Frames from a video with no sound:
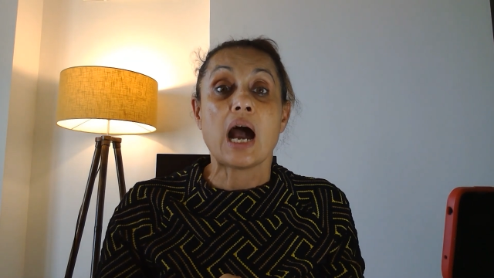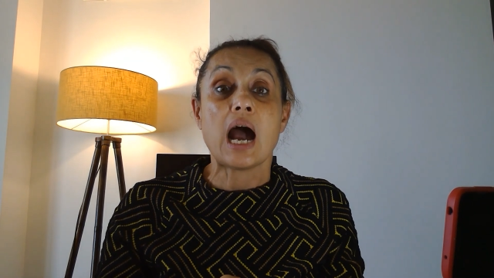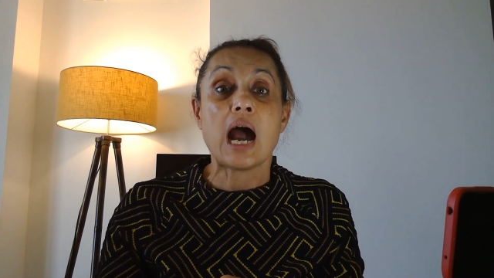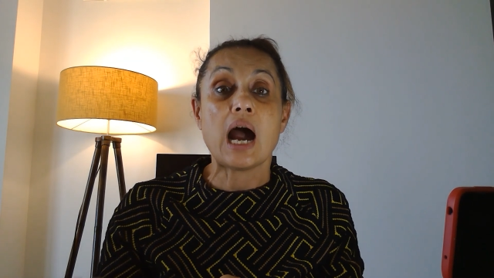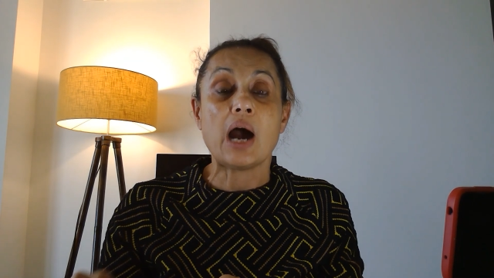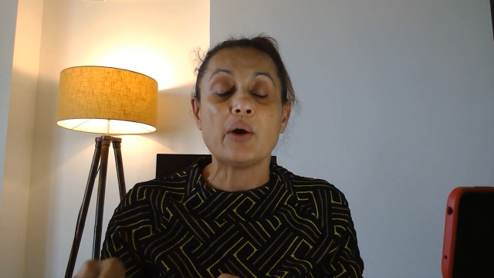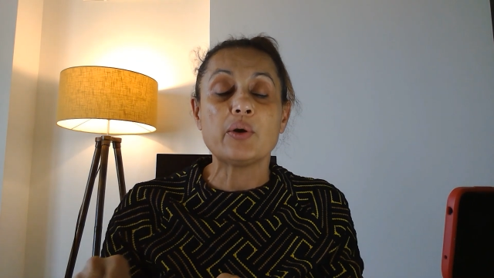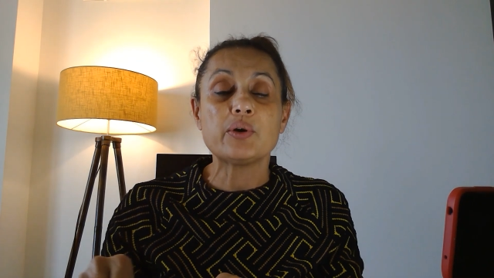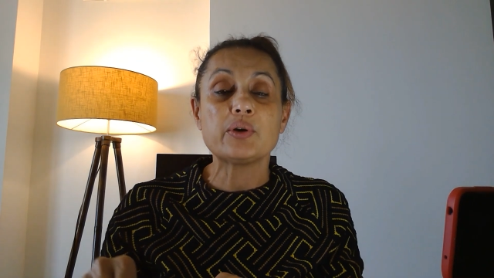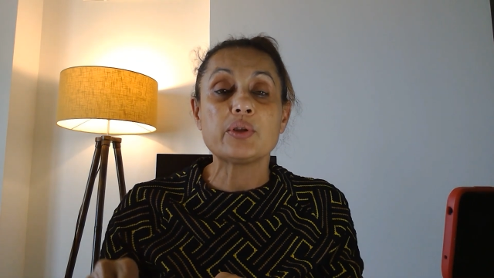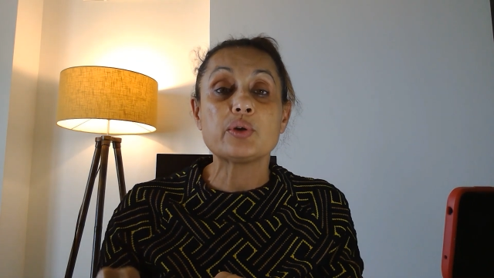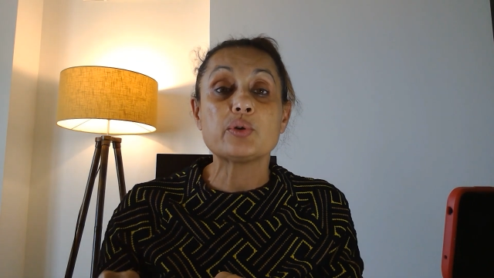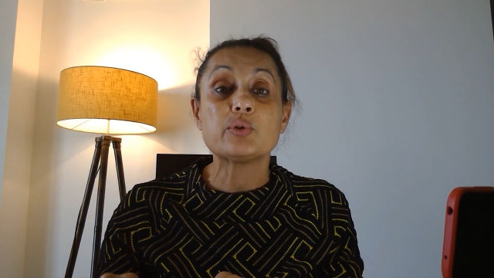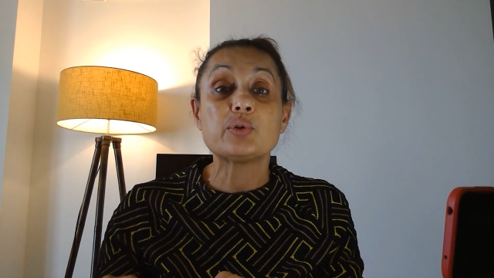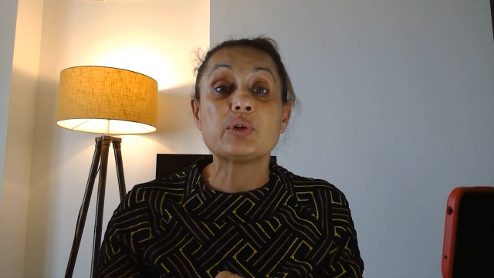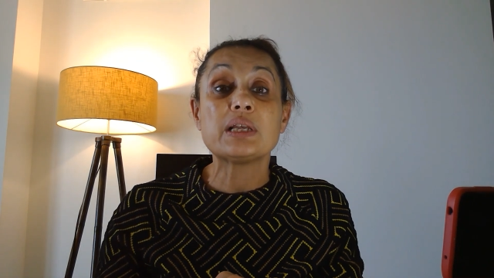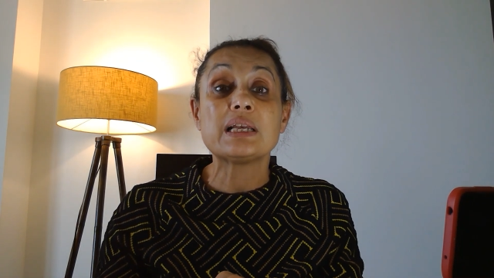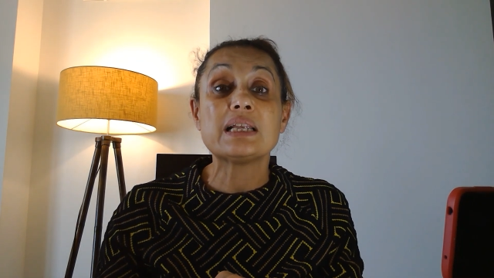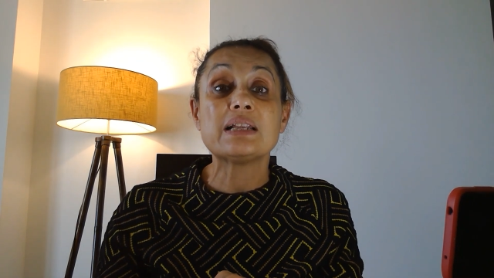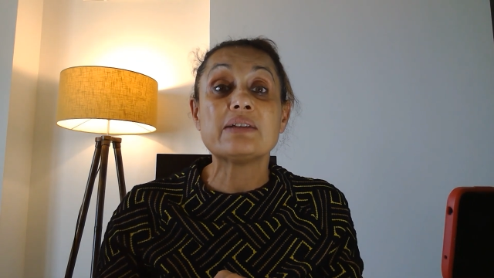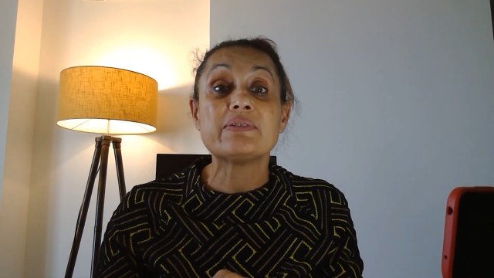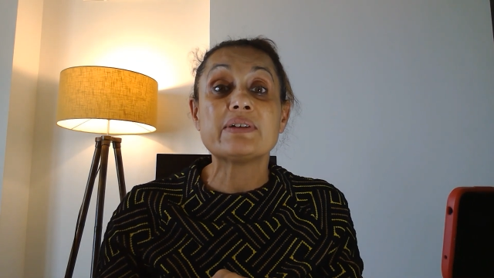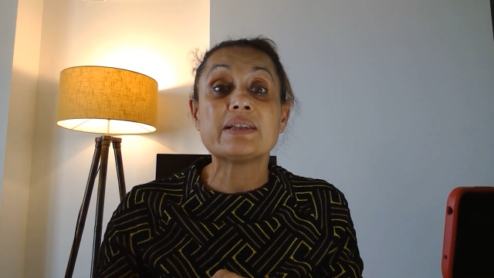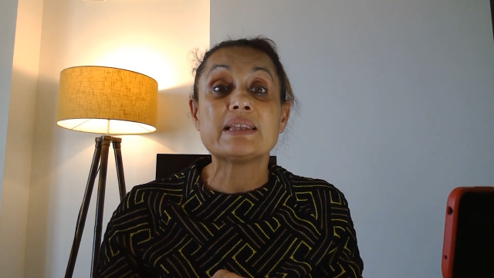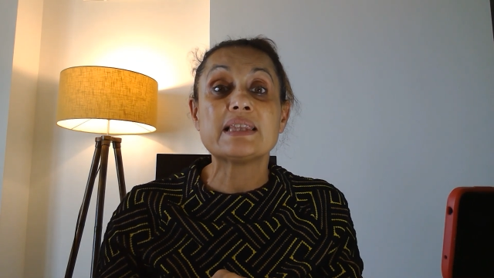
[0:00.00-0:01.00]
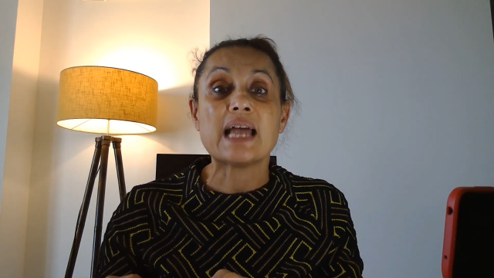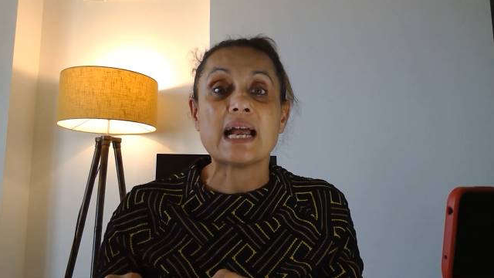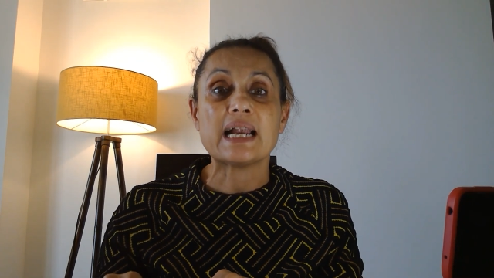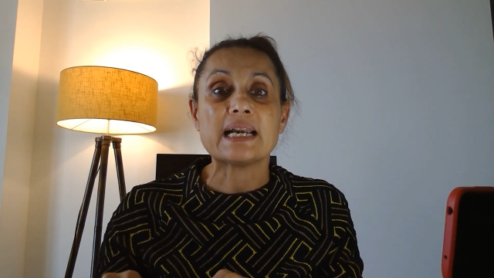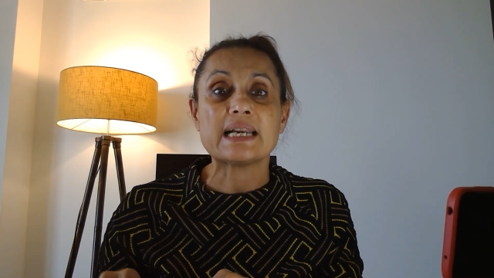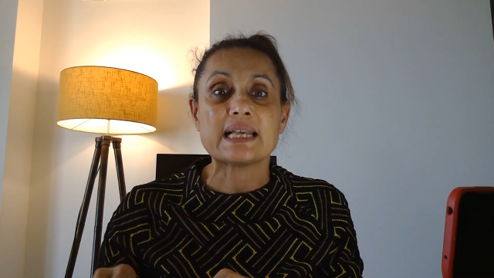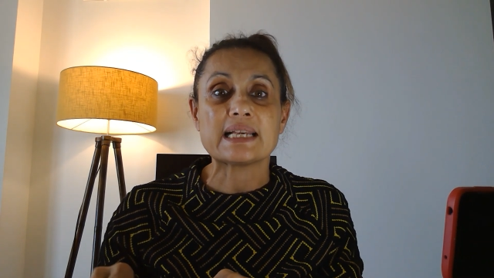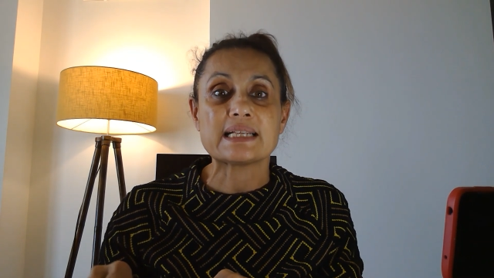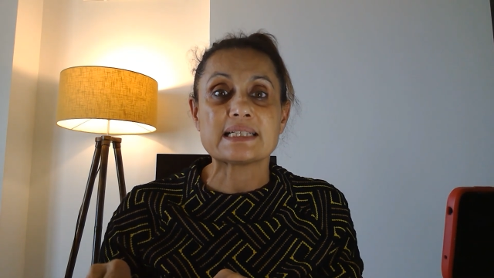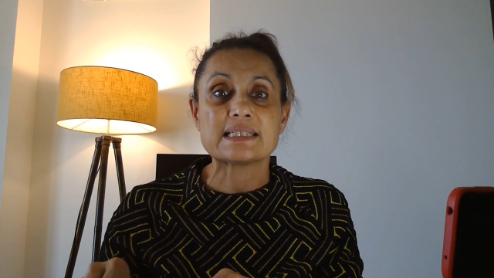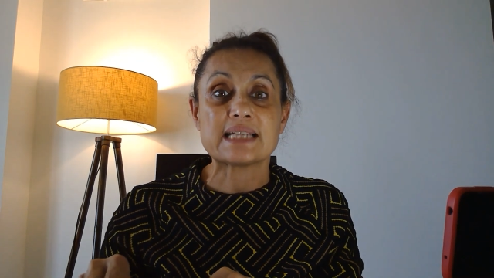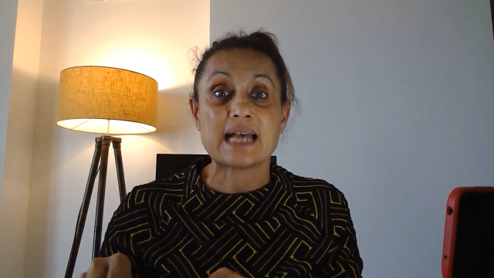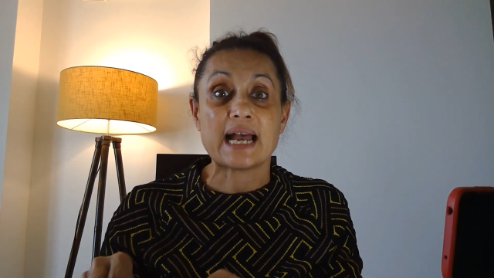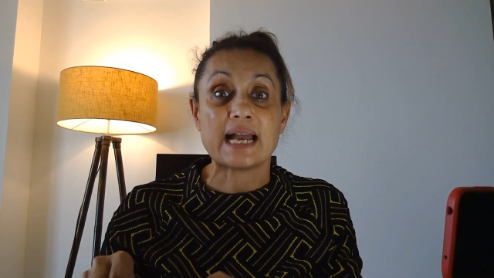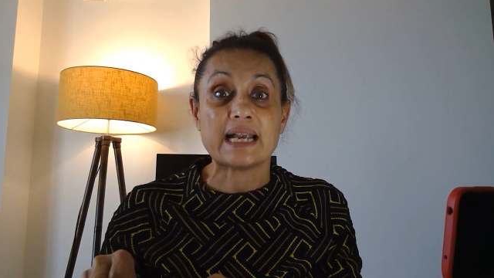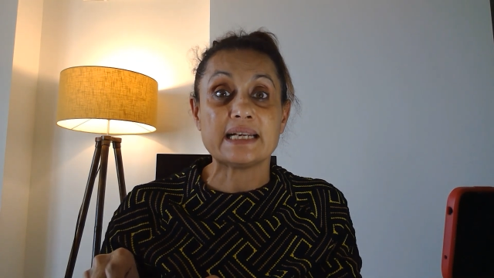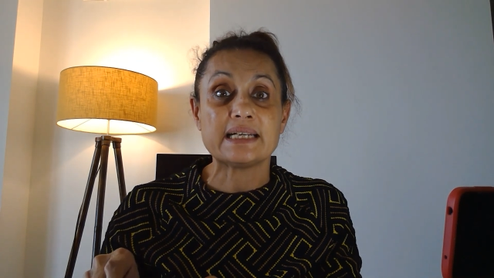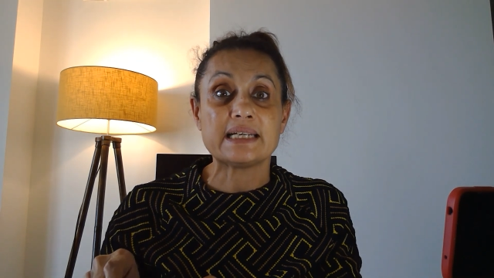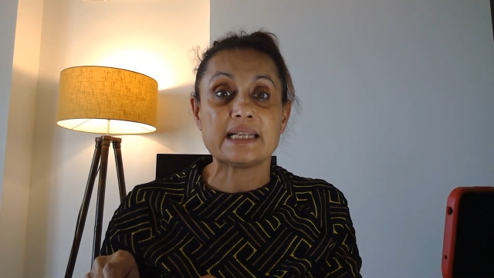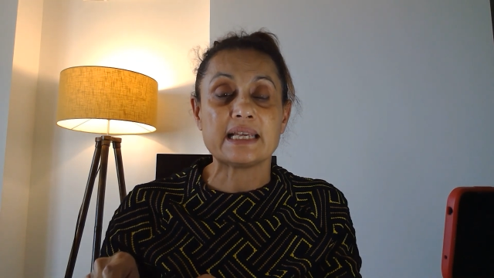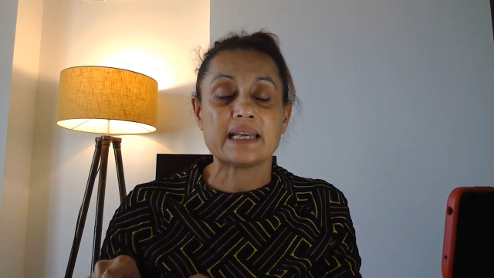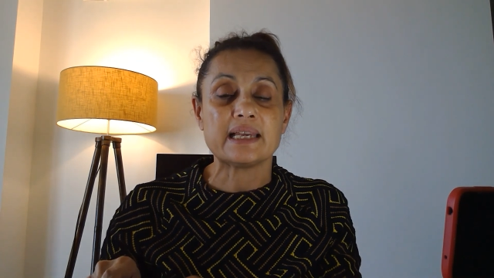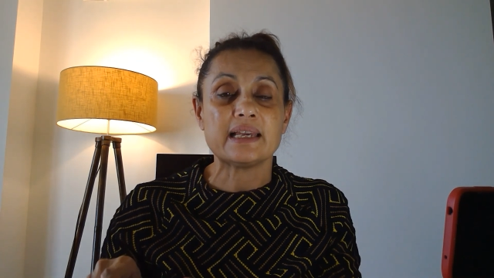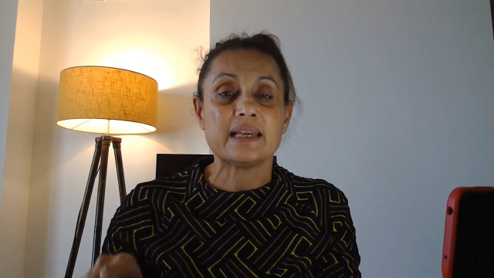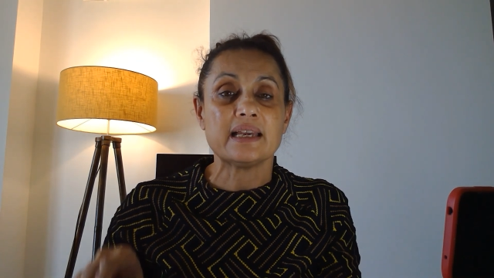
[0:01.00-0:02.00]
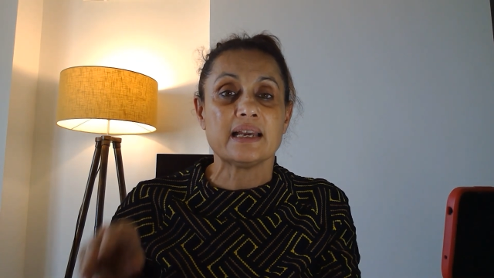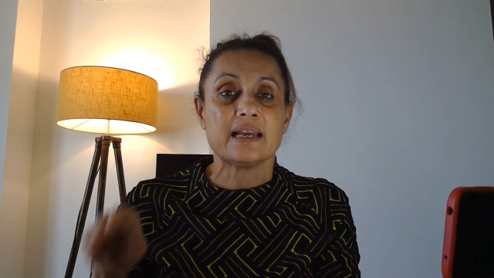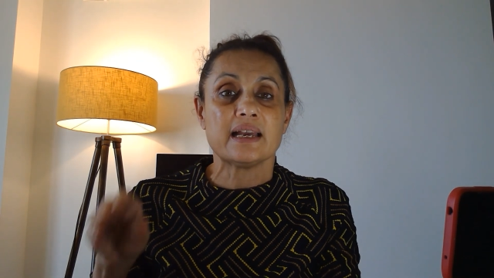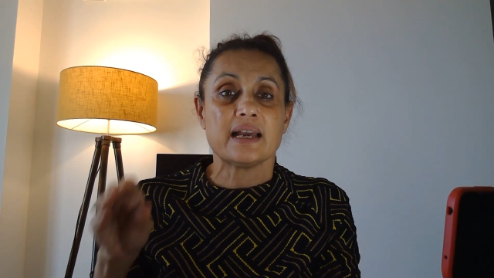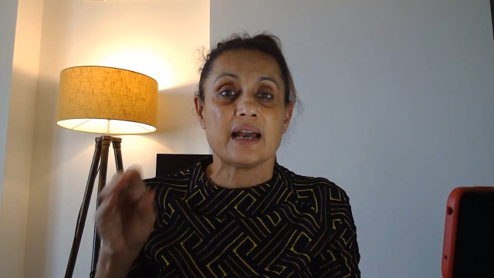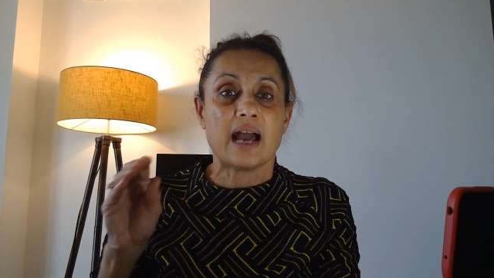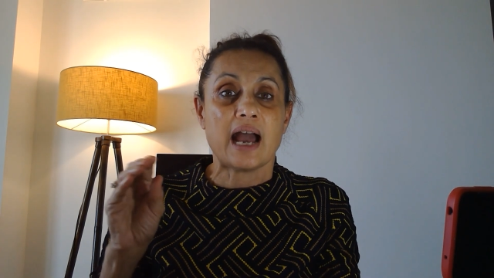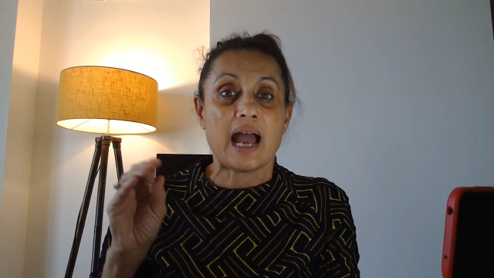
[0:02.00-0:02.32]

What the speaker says: How do you deal with that anxiety